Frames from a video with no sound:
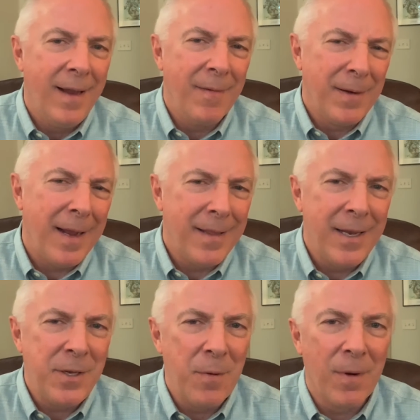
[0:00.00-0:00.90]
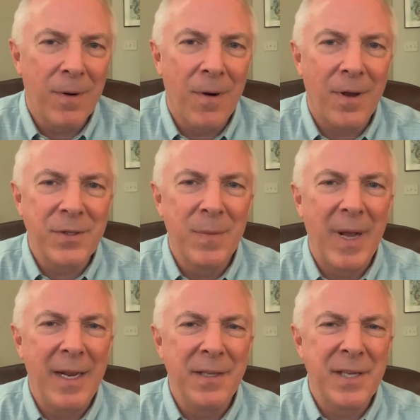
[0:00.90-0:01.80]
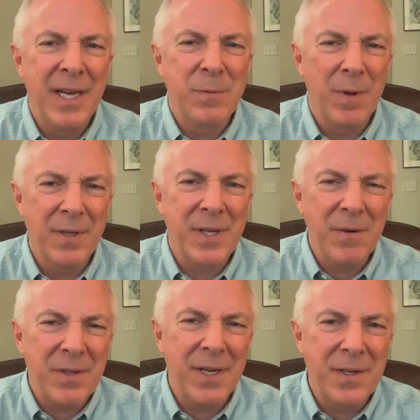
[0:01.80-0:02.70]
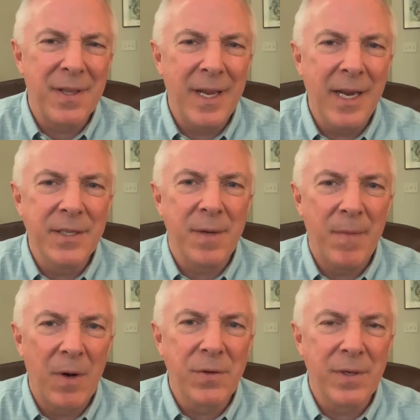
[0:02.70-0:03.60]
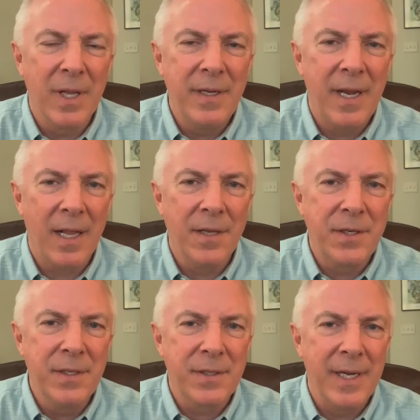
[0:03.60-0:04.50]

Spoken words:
Every now and then you run across somebody that says, well, is there such a thing as emotional intelligence?